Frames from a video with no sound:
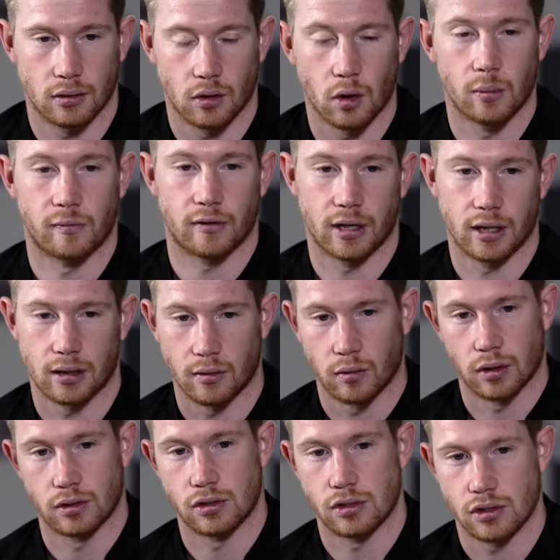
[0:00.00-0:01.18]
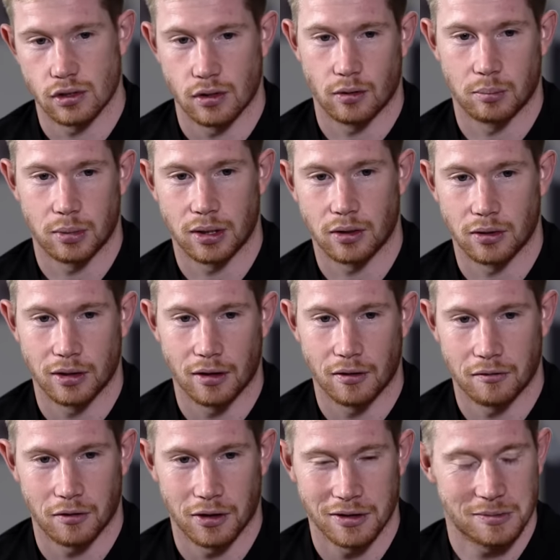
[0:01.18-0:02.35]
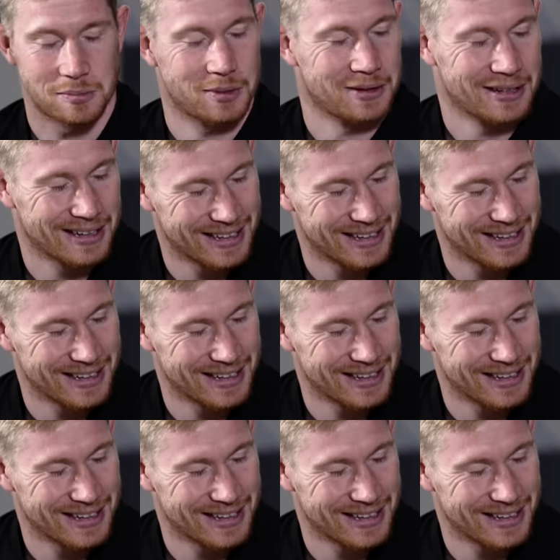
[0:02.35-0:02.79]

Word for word: Hopefully they will just not be good enough for us, but